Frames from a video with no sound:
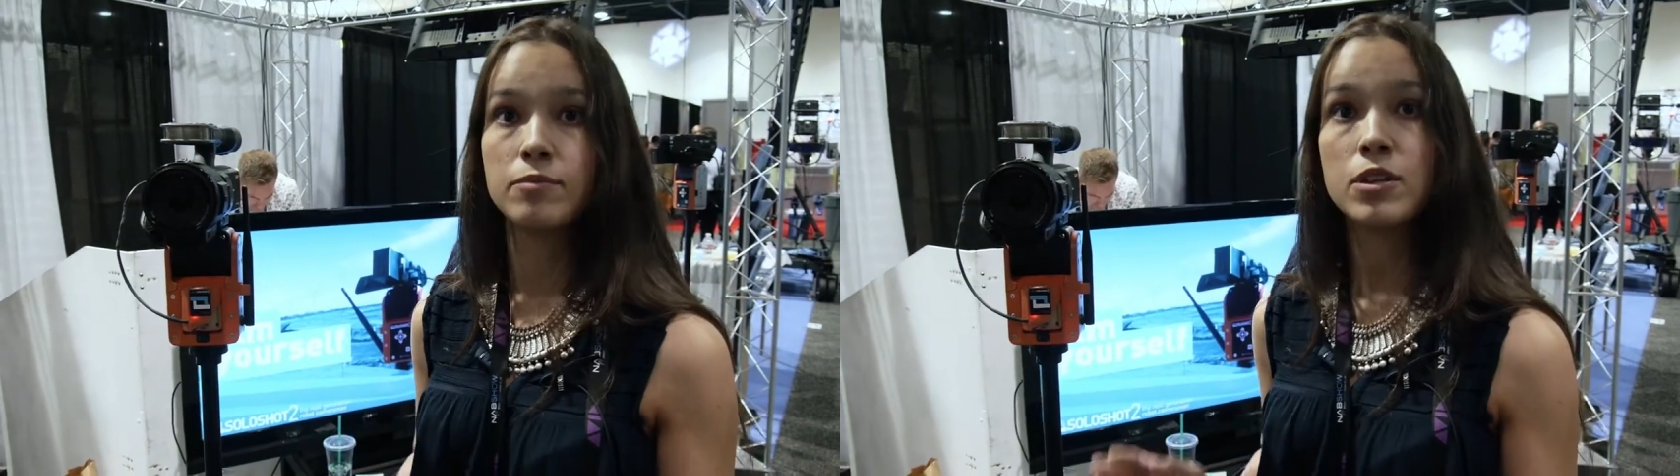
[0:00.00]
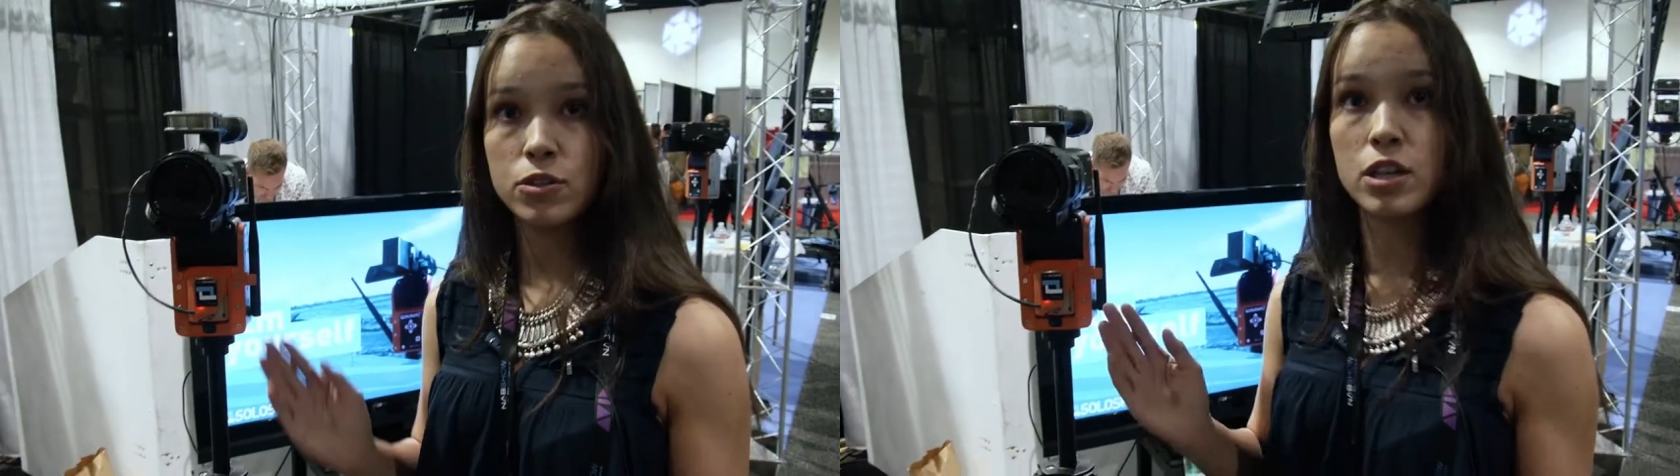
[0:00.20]

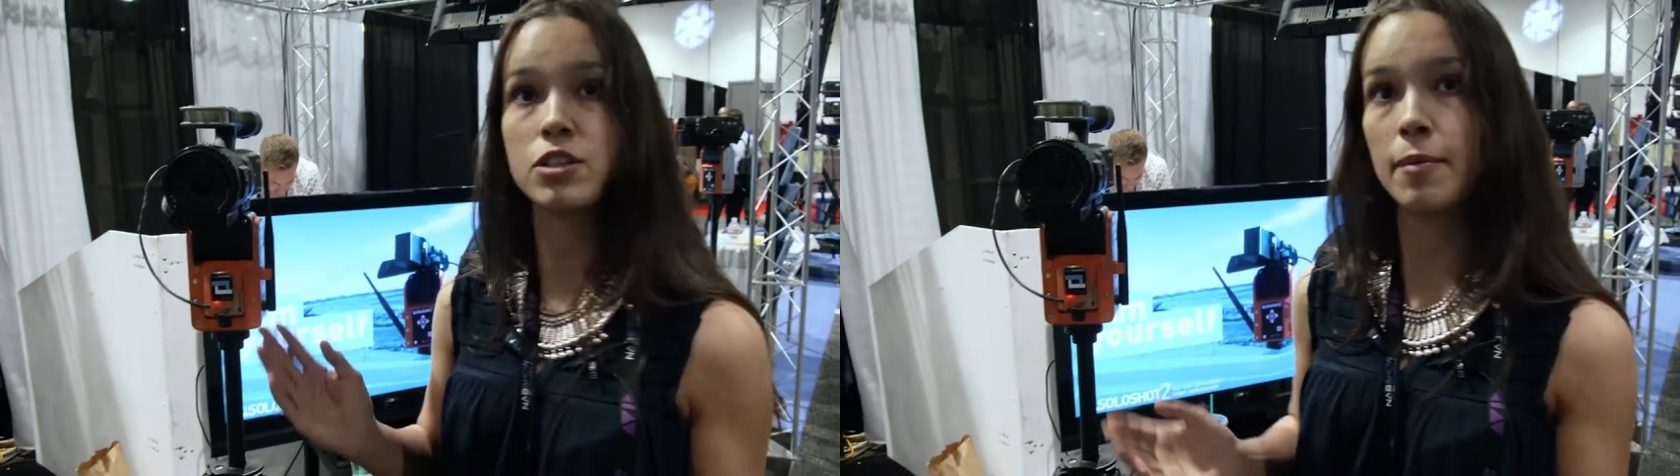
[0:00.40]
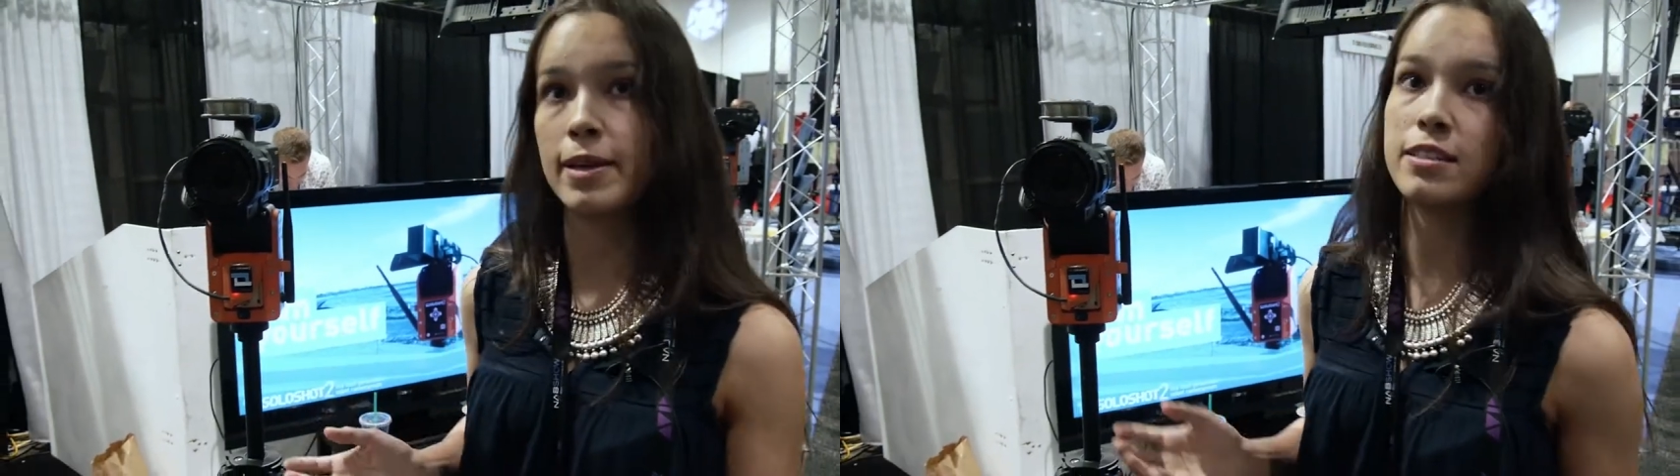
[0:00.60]
Okay. So
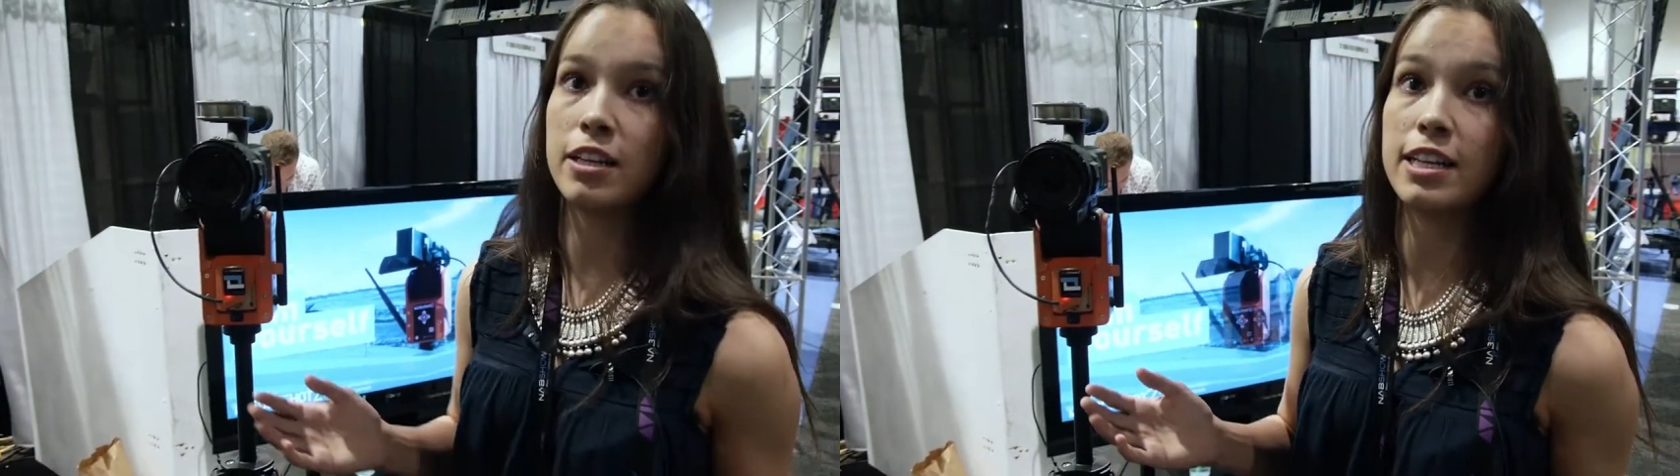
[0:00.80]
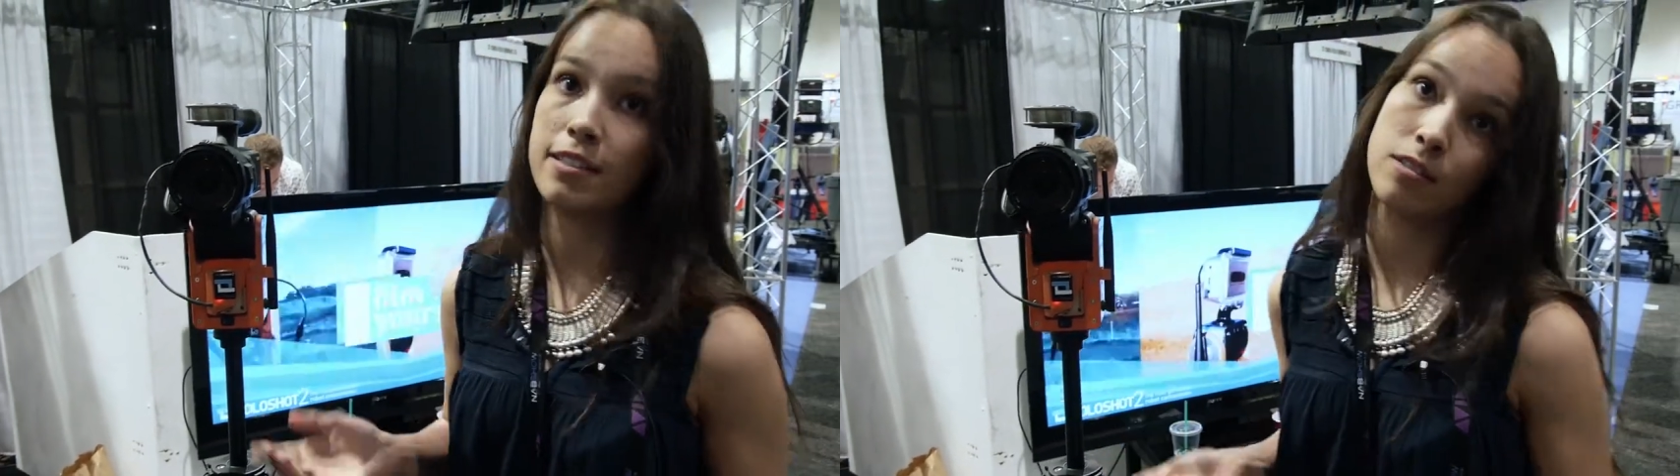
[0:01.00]
it's all based
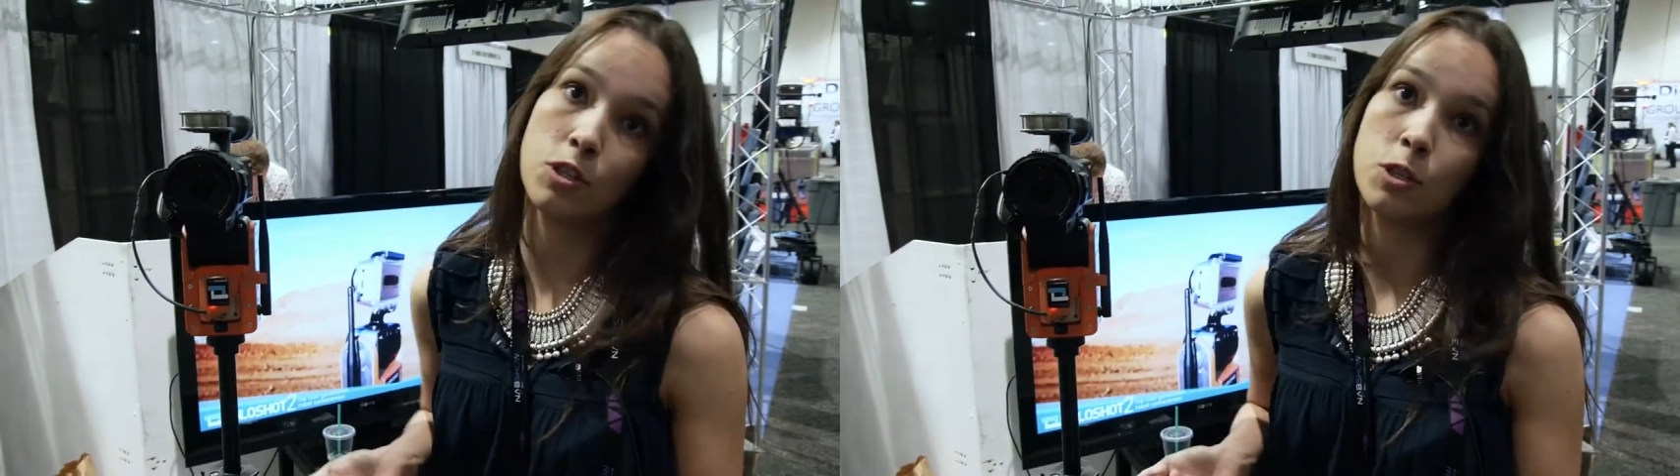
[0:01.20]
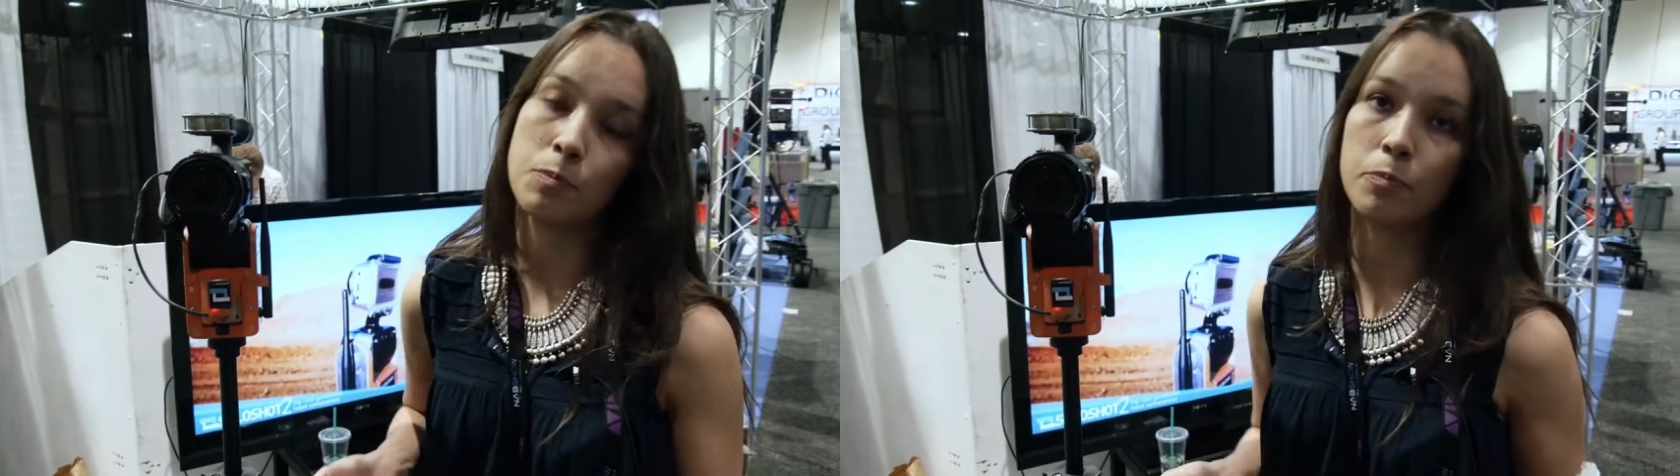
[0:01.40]
on
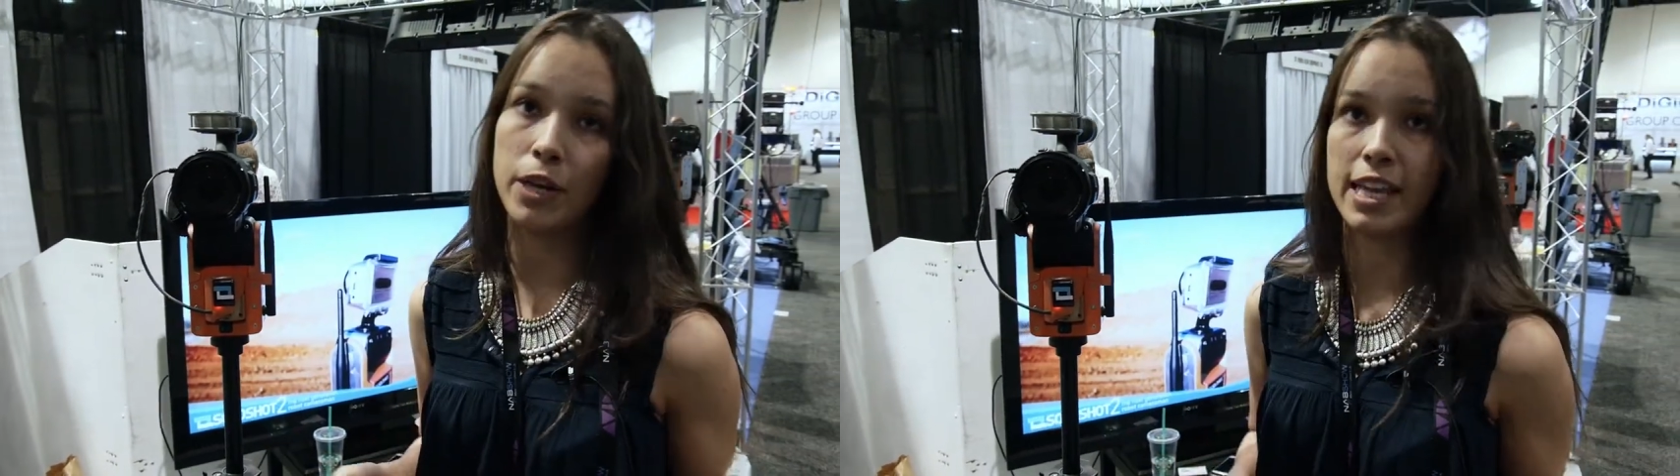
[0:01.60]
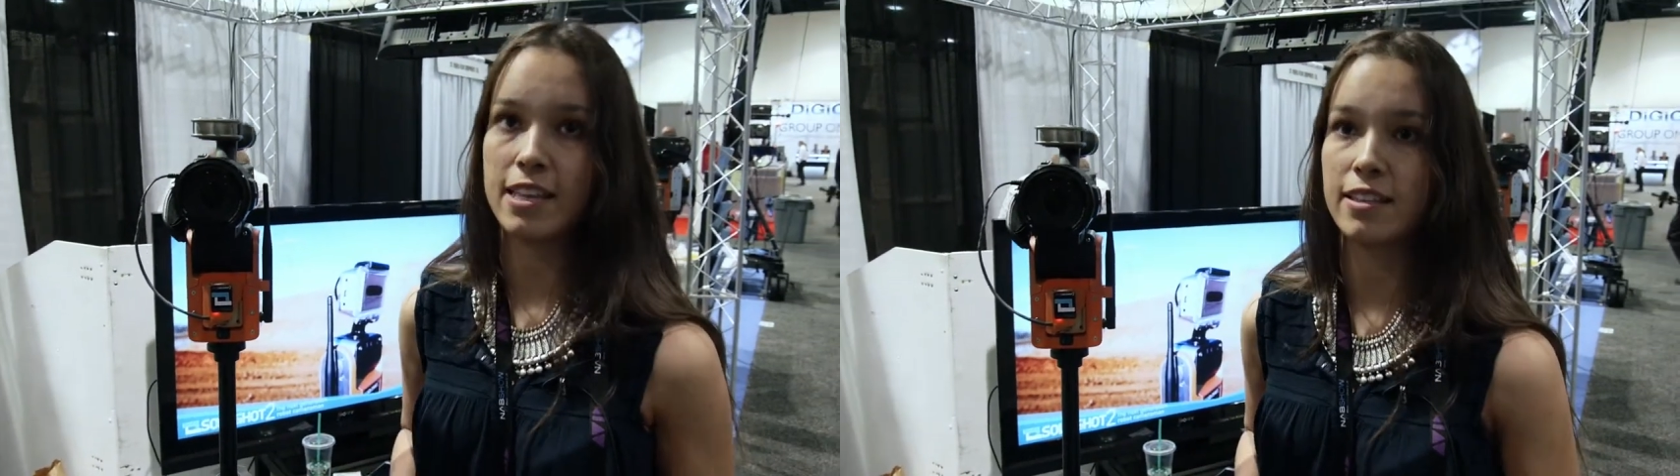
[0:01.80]
distance. It's
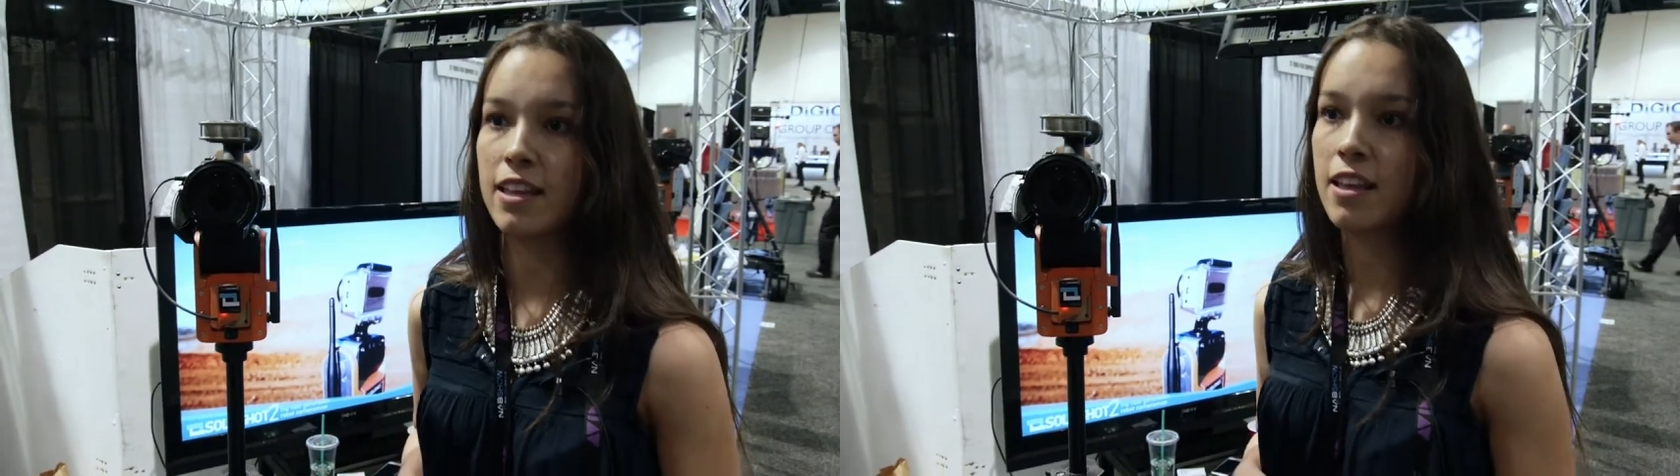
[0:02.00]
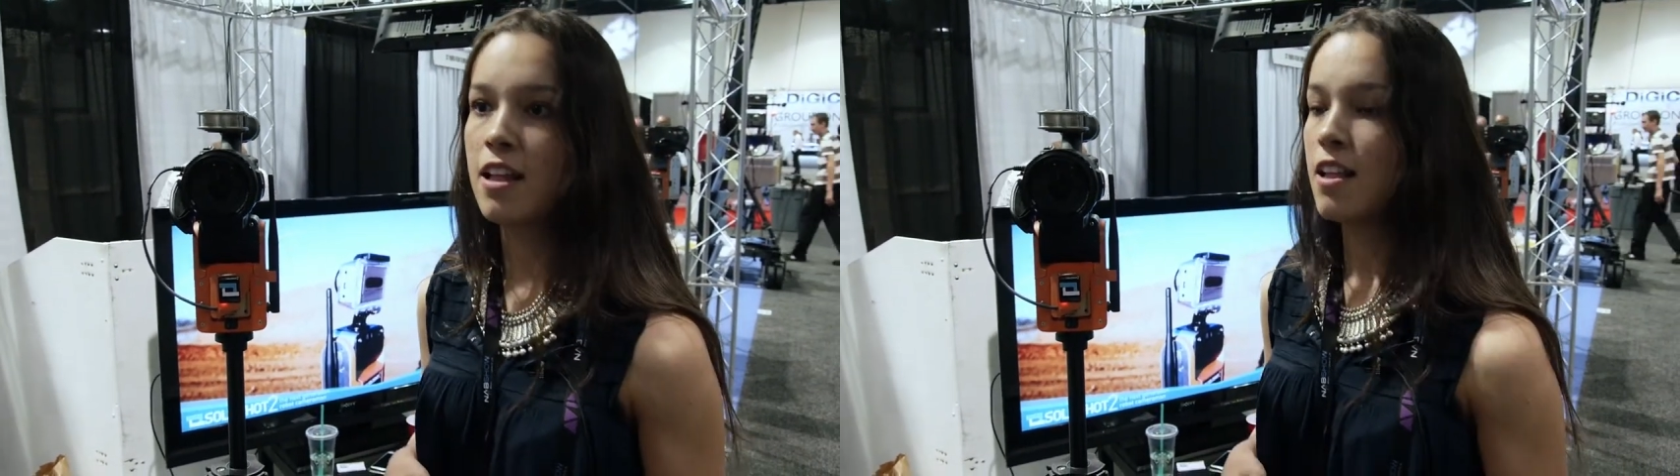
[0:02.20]
pretty easy.